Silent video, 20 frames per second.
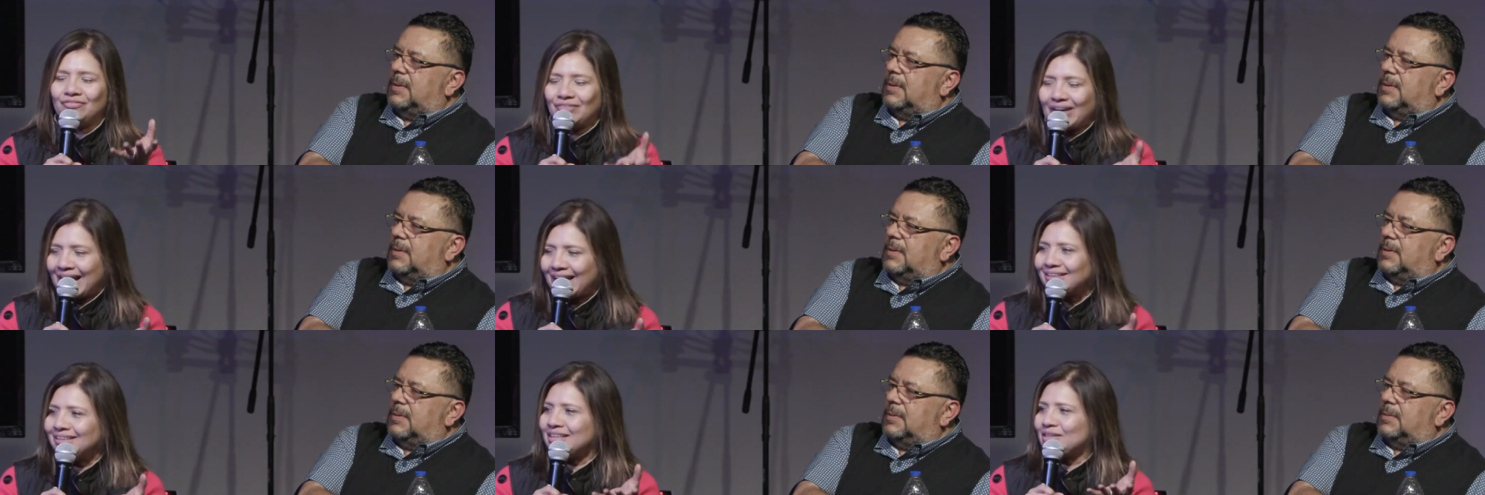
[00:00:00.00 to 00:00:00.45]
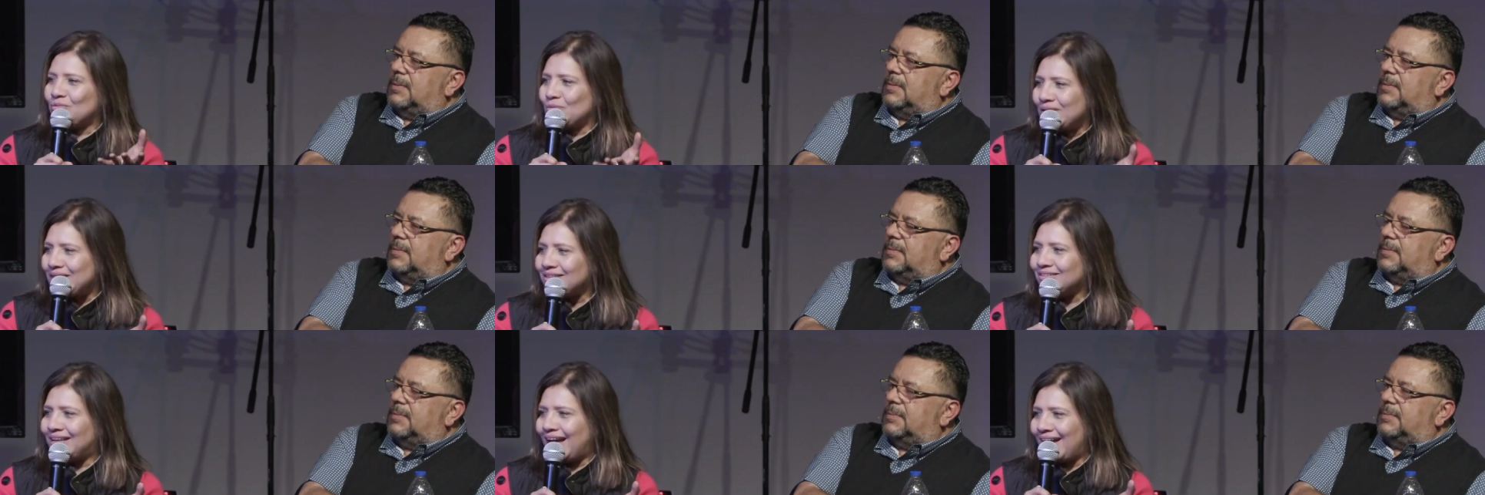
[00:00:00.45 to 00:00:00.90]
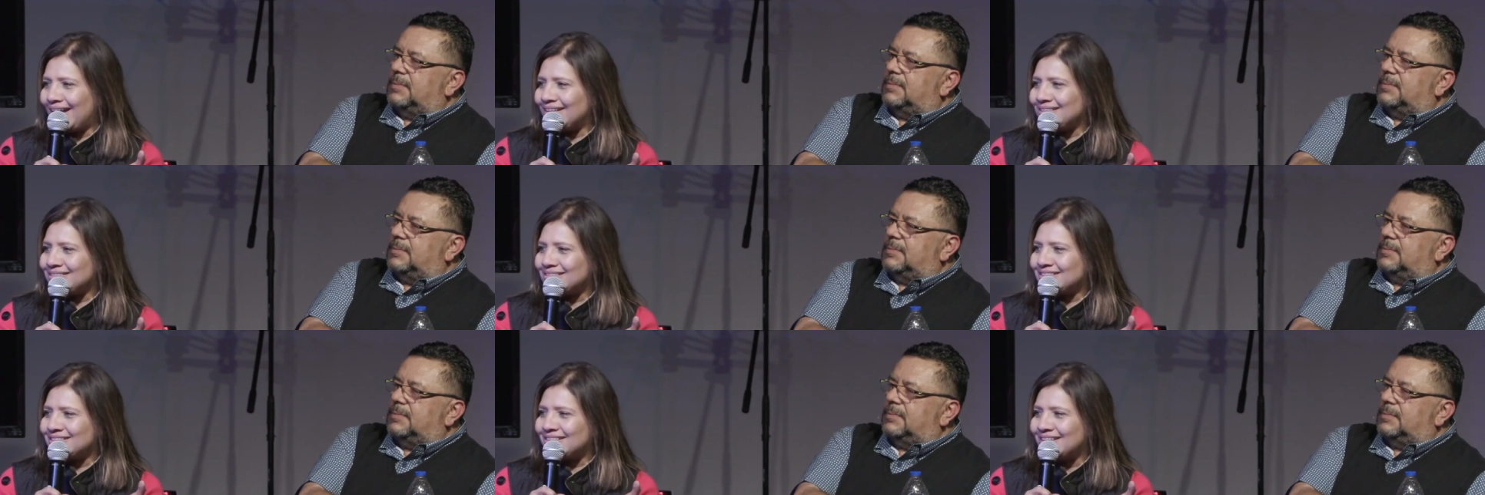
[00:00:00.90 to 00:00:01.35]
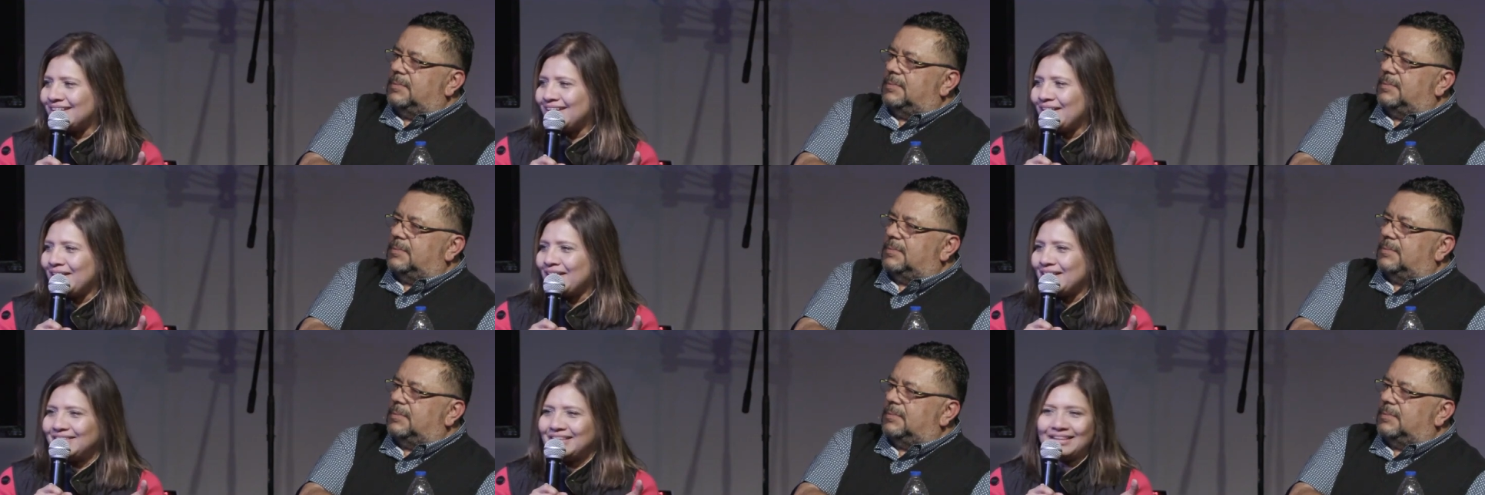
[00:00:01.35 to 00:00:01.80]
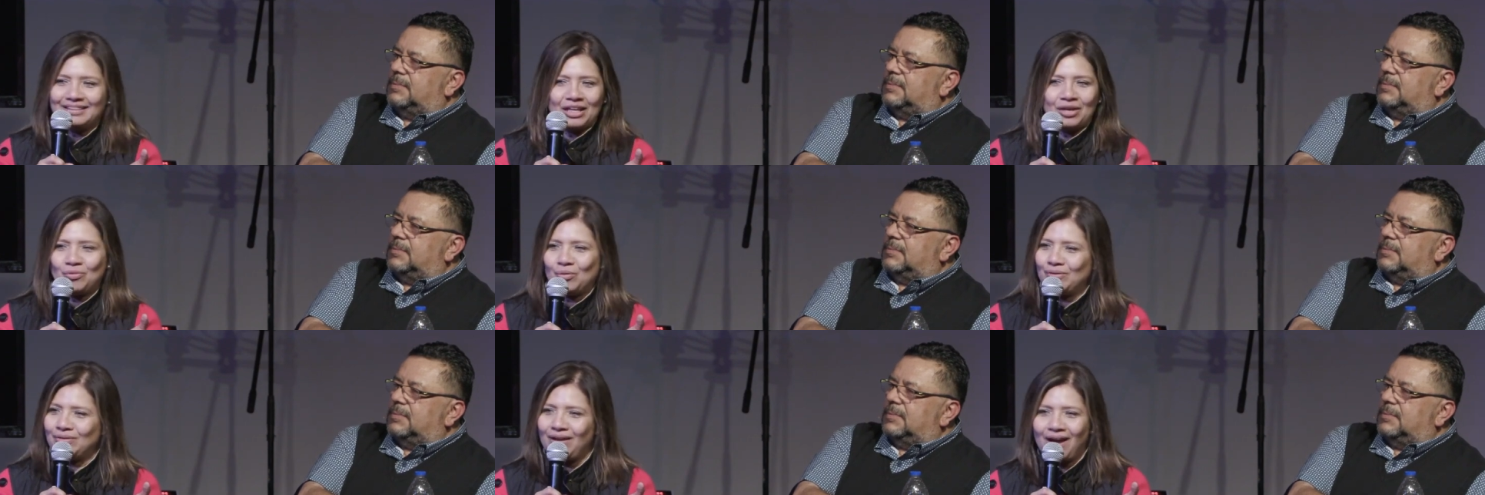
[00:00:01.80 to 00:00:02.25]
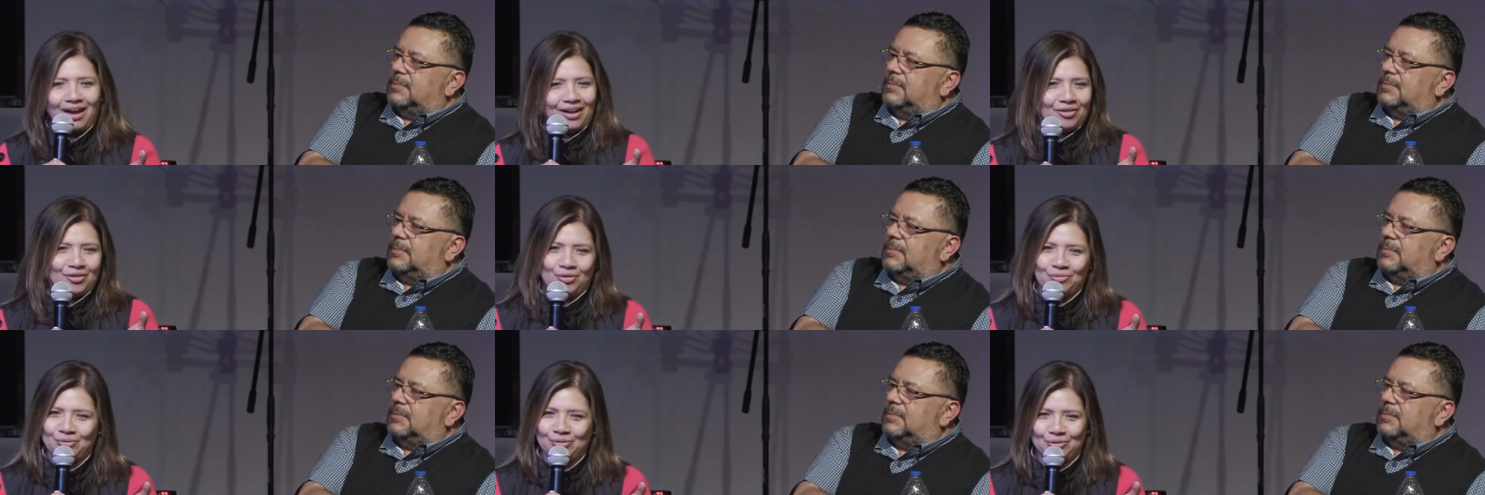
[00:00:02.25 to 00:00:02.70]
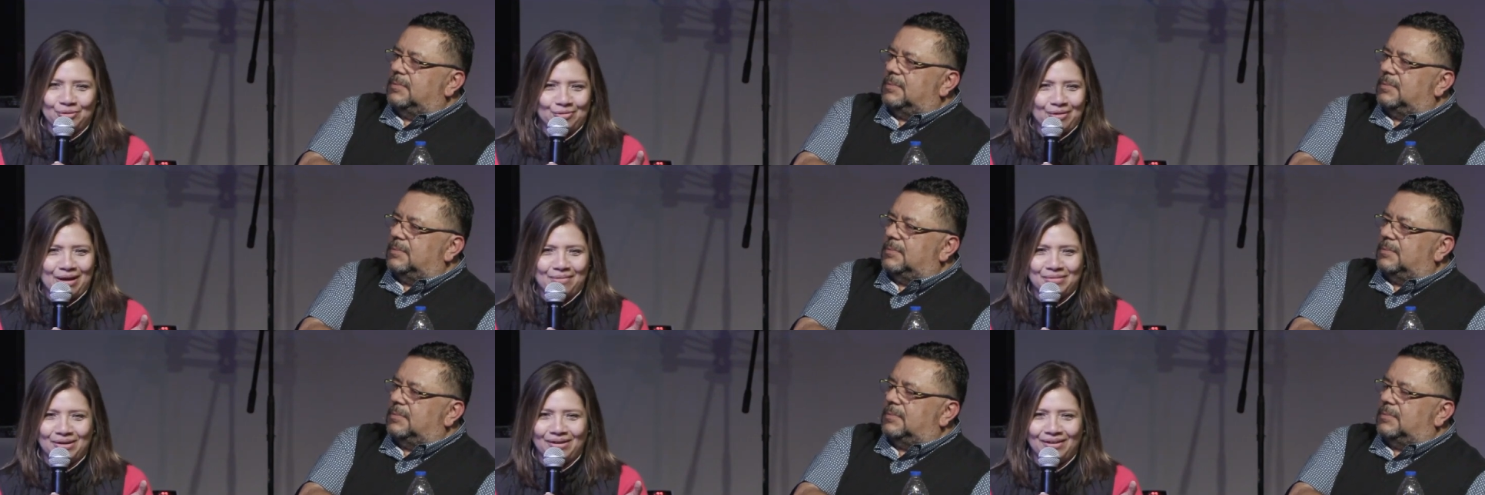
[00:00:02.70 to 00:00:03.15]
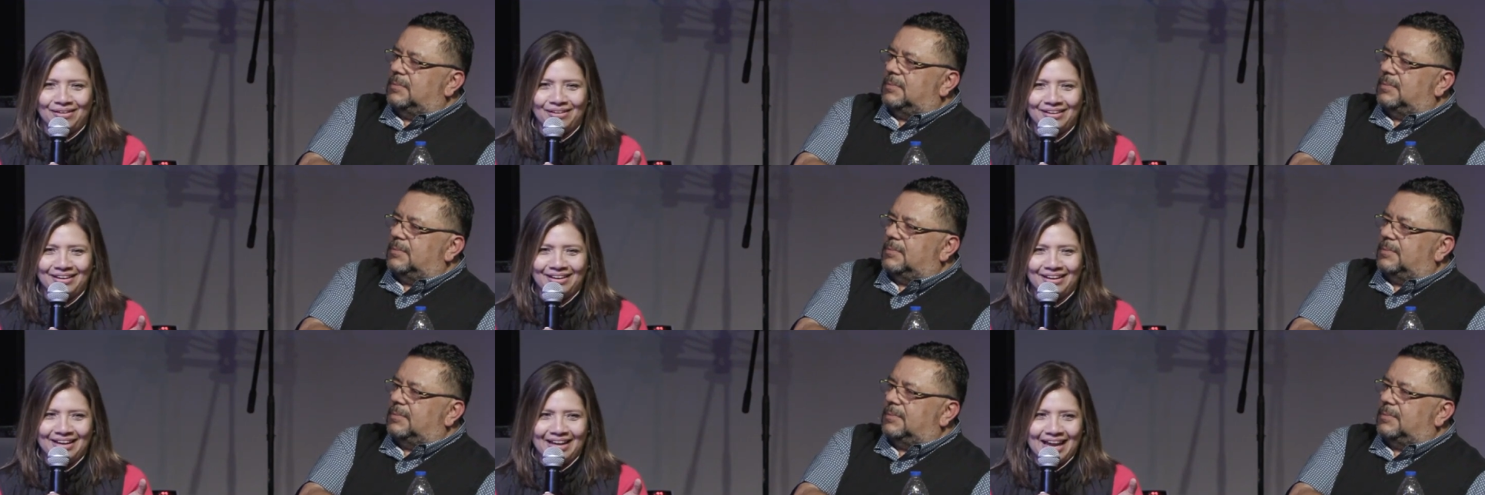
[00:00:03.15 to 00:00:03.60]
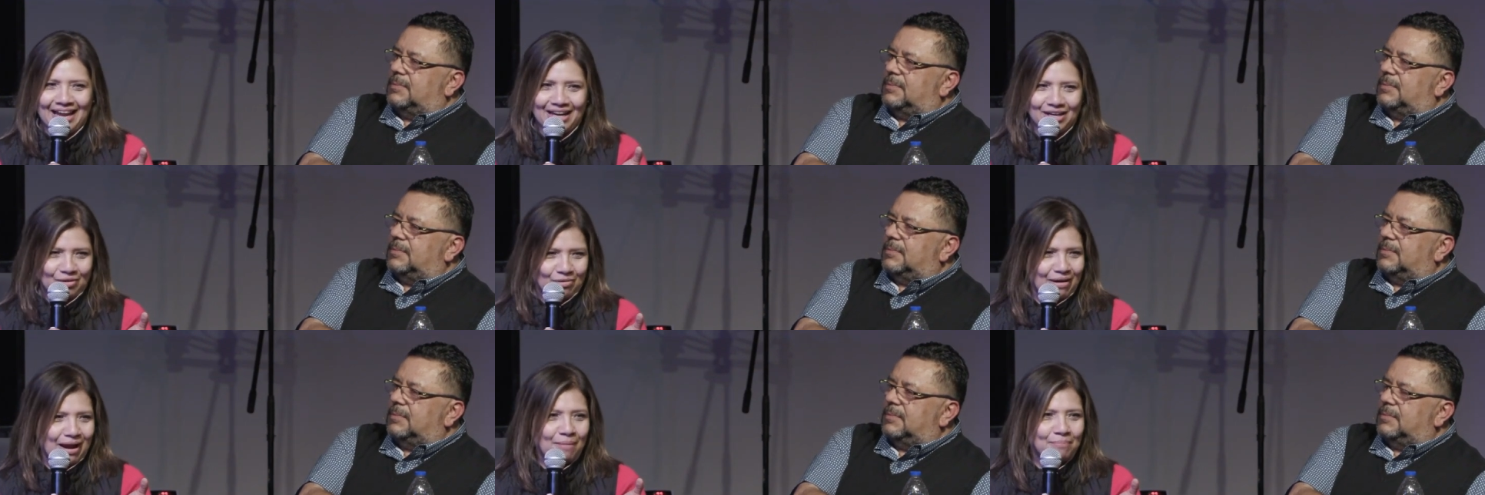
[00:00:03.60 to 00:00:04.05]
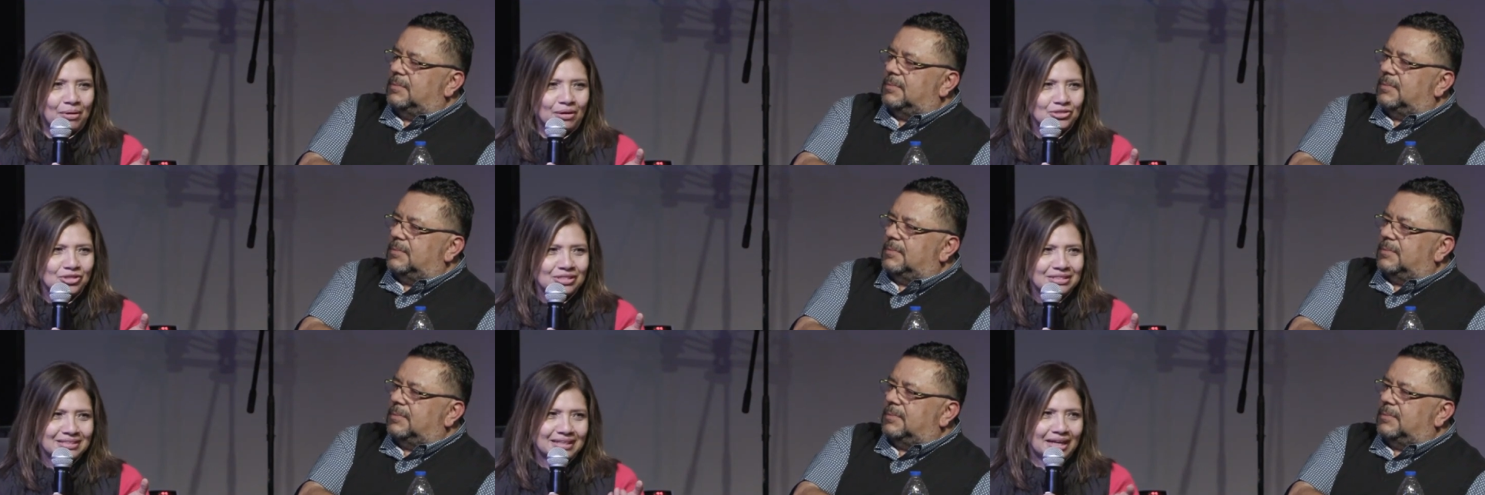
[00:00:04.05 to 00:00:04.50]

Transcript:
Speaker 1: finally realized that they were not her real grandma and grandpa. She's